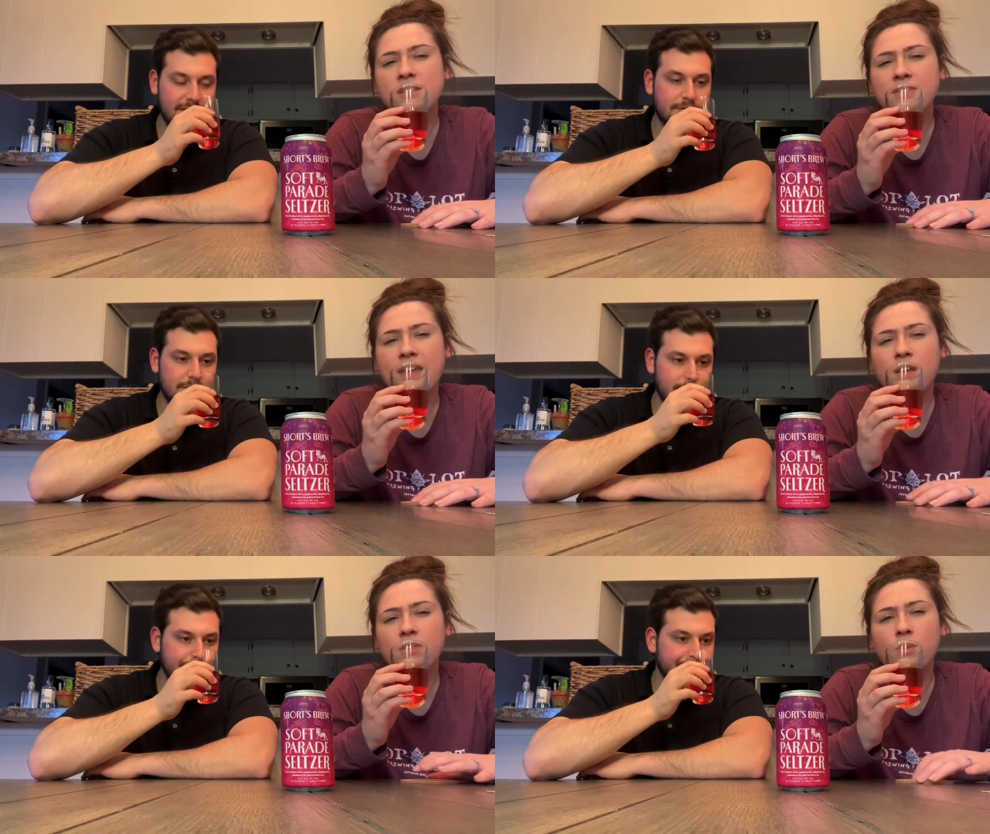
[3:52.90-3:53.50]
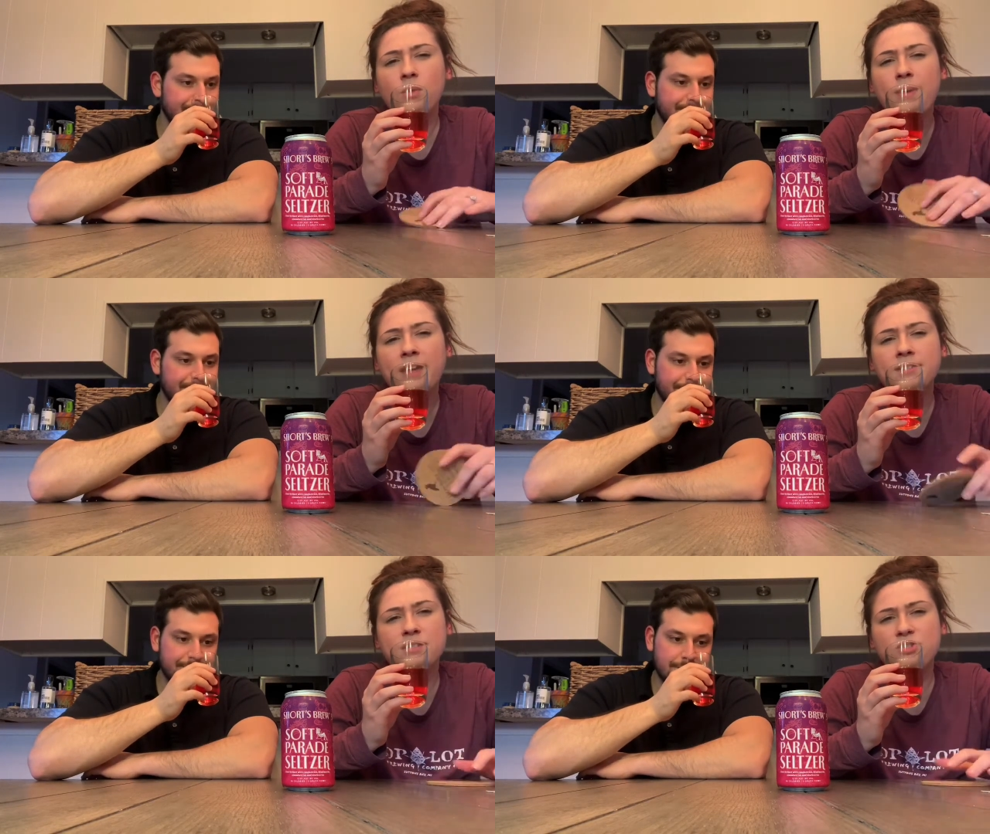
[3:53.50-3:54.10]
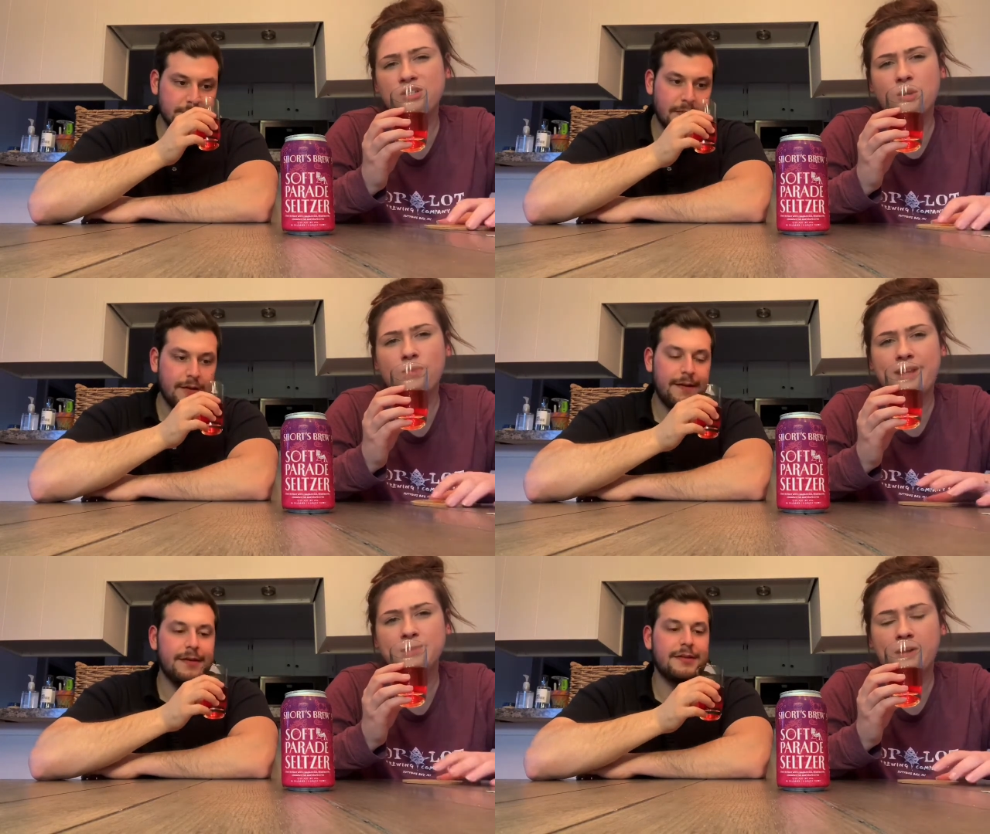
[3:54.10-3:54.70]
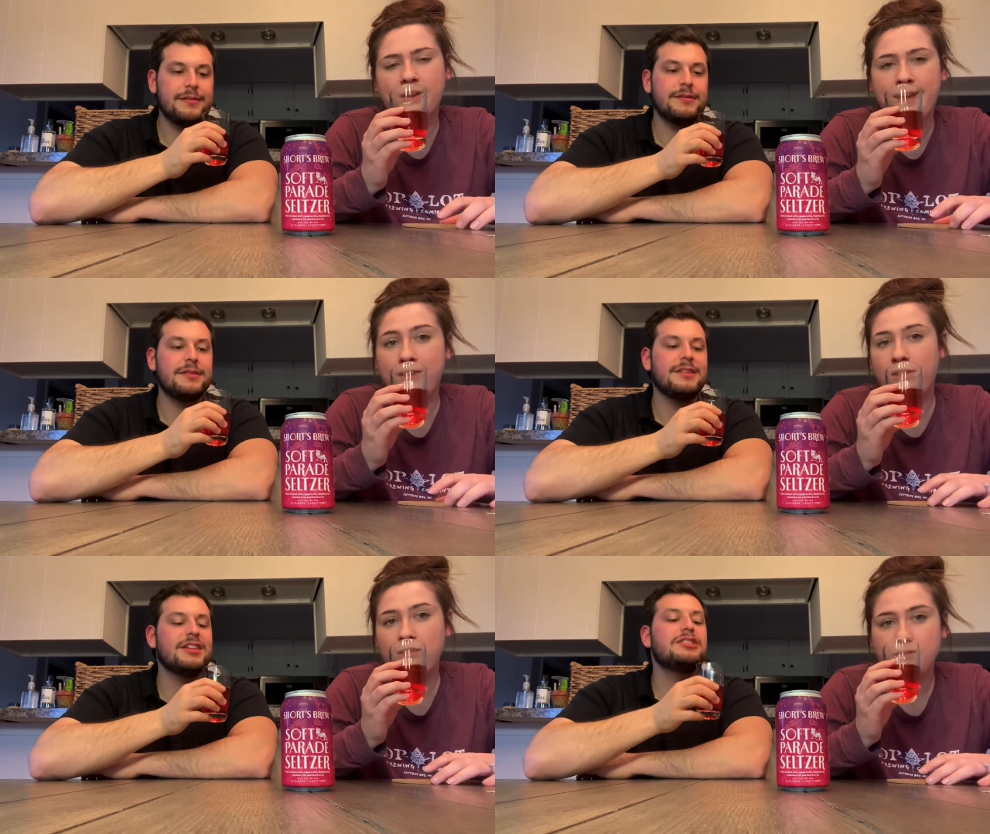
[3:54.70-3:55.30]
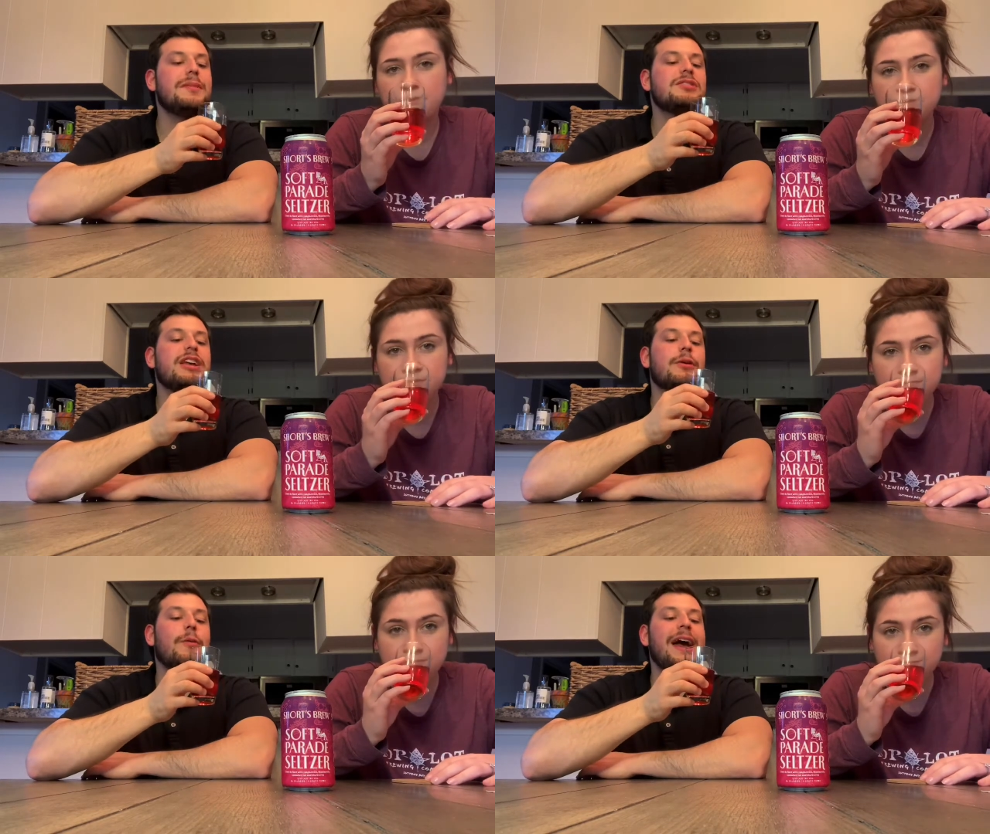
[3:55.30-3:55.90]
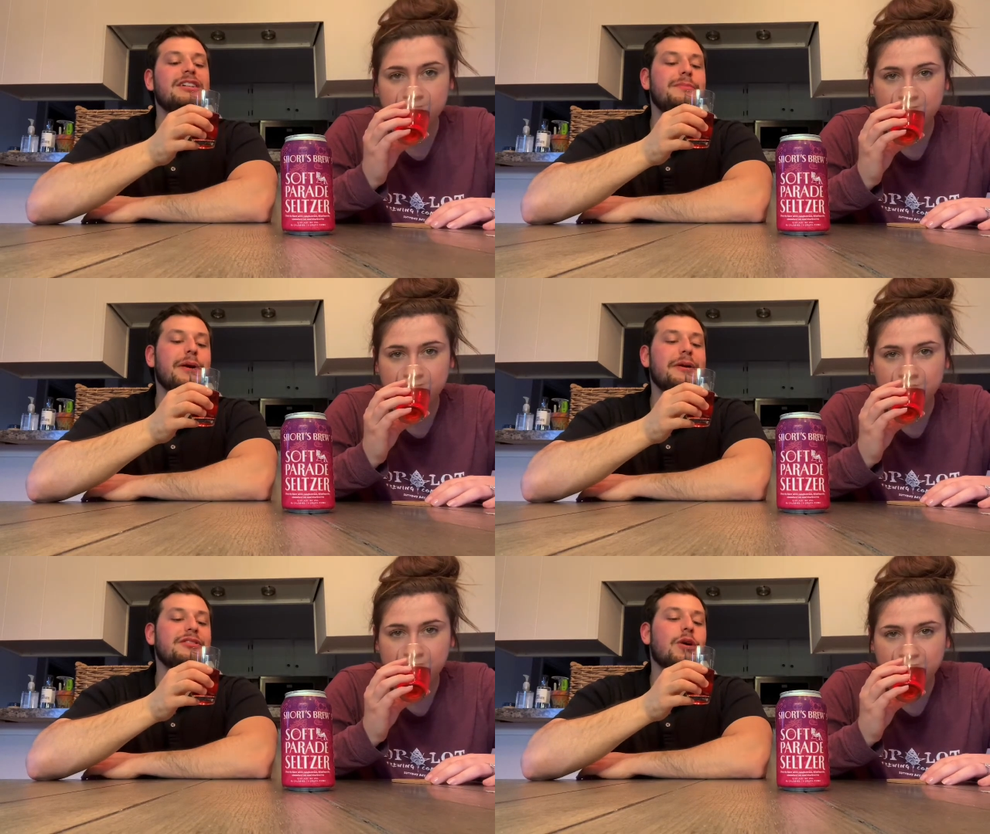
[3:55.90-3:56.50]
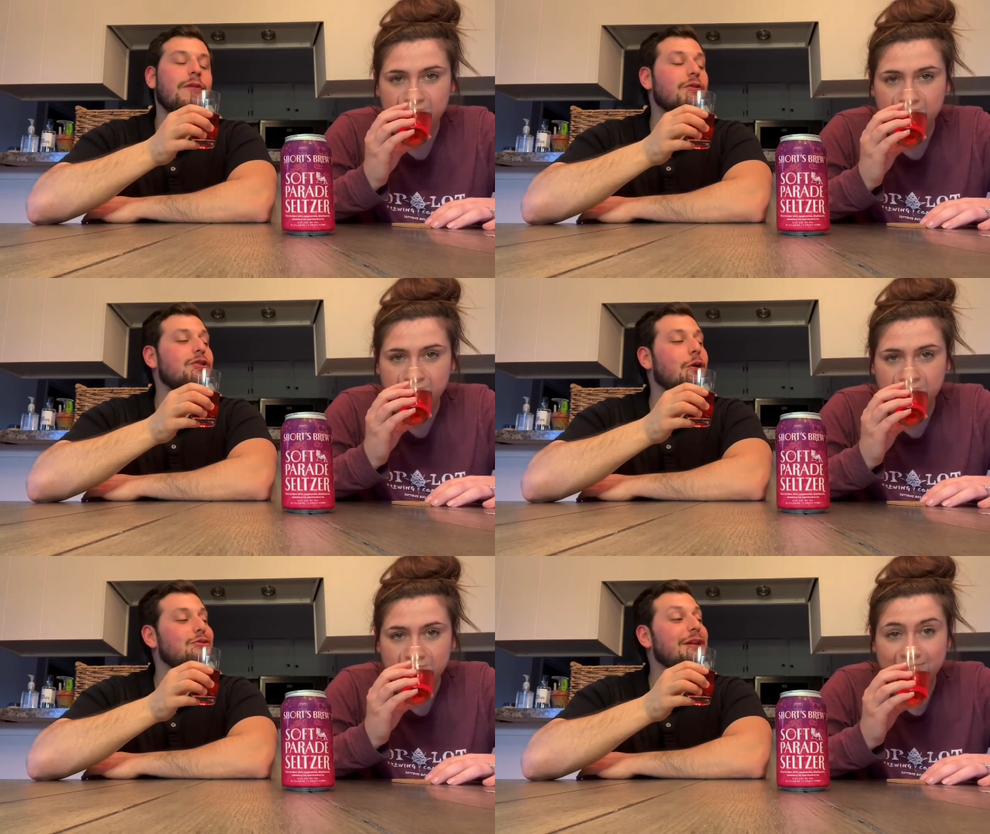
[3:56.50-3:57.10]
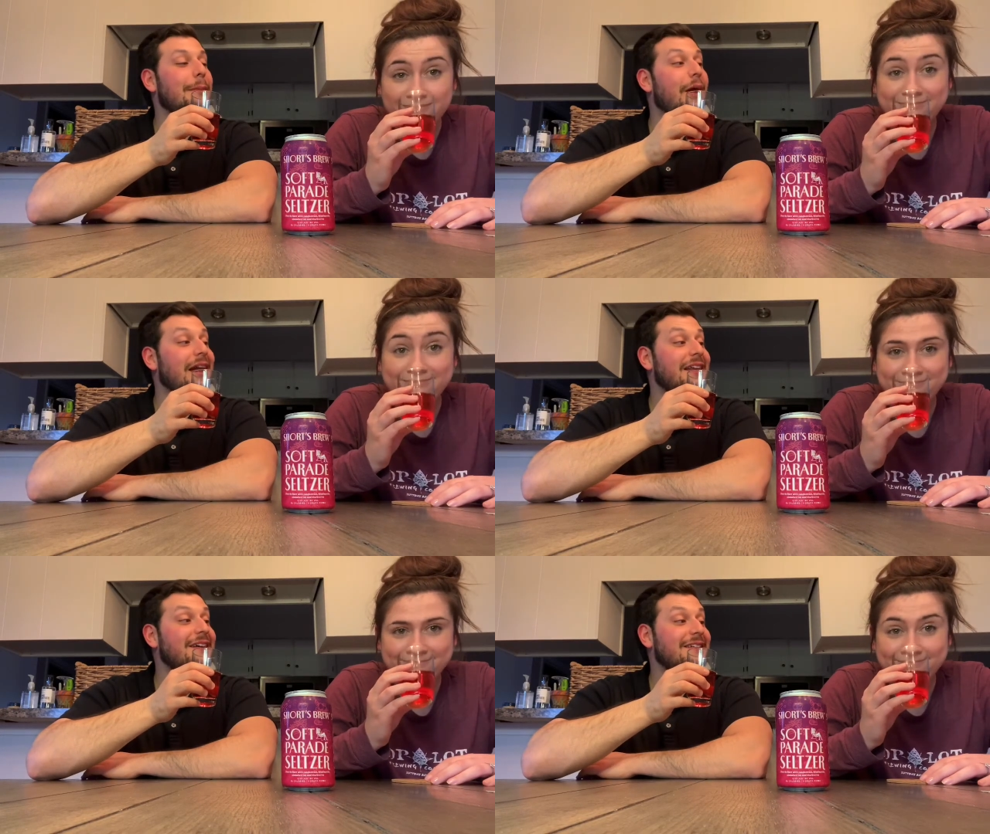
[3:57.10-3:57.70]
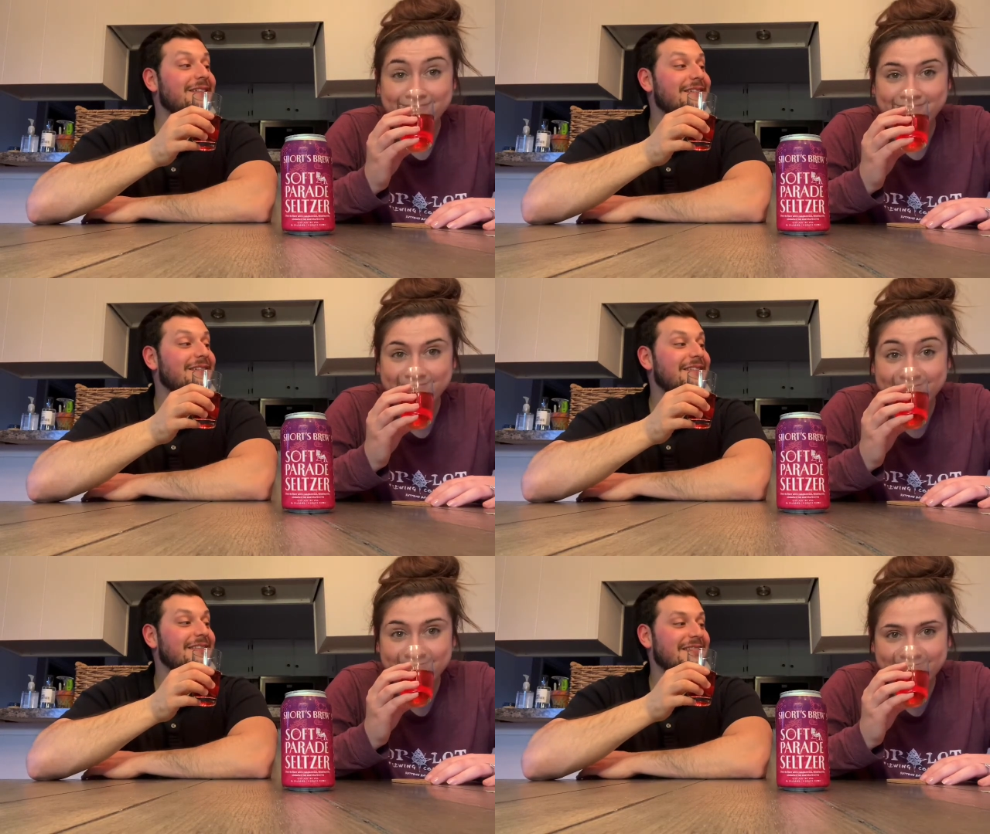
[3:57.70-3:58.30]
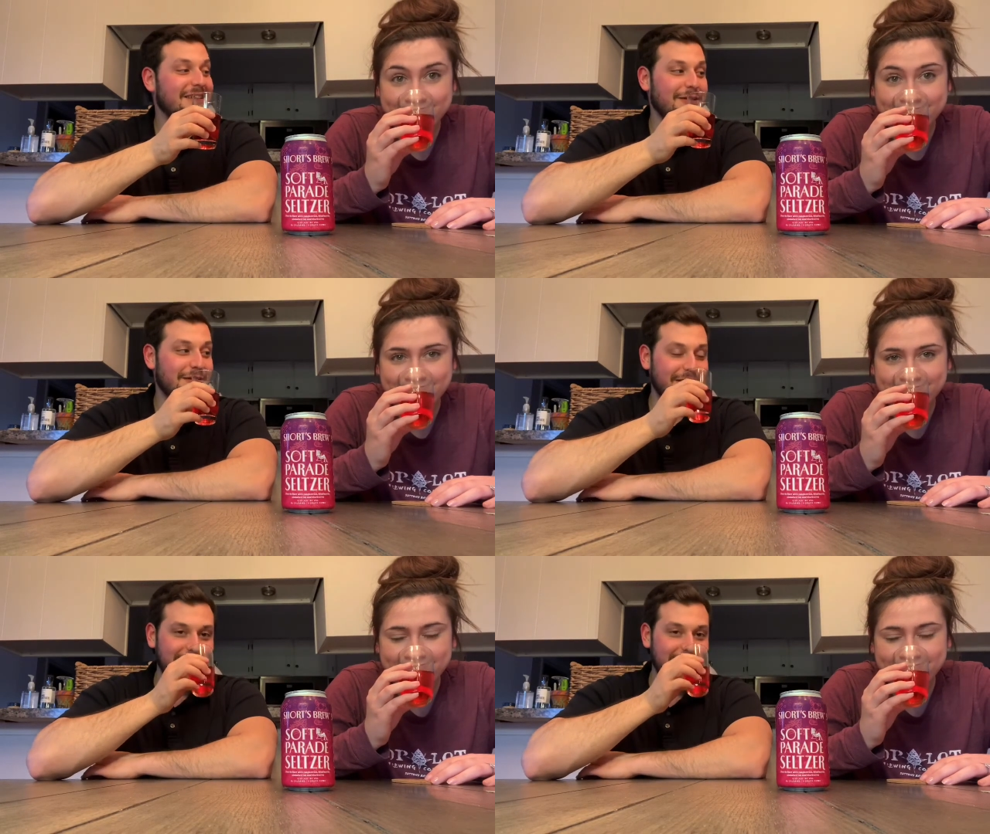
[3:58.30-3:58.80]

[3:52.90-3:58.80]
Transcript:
Speaker 1: that the Rubaeus is just a raspberry ale.
Speaker 2: This smells like raspberries over toasted bread. Mm. Literally.